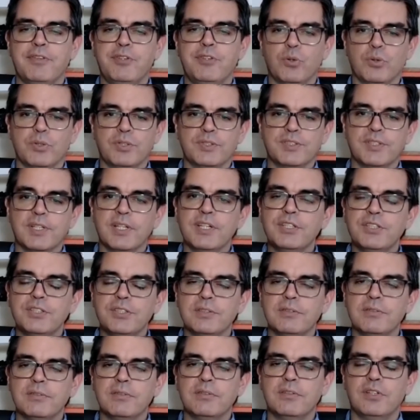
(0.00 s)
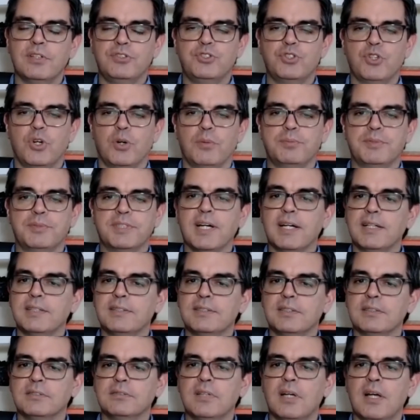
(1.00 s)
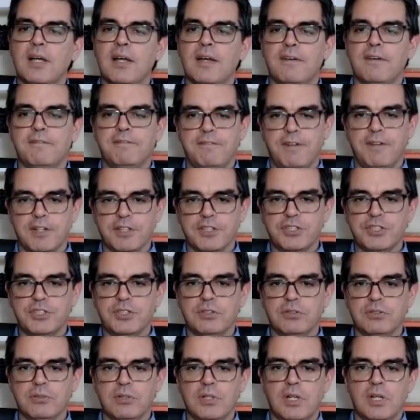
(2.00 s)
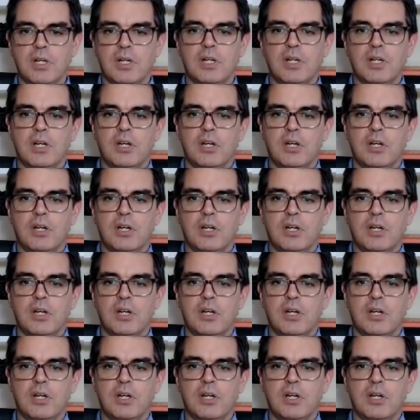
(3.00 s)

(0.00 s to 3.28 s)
the organization, the job title, functional,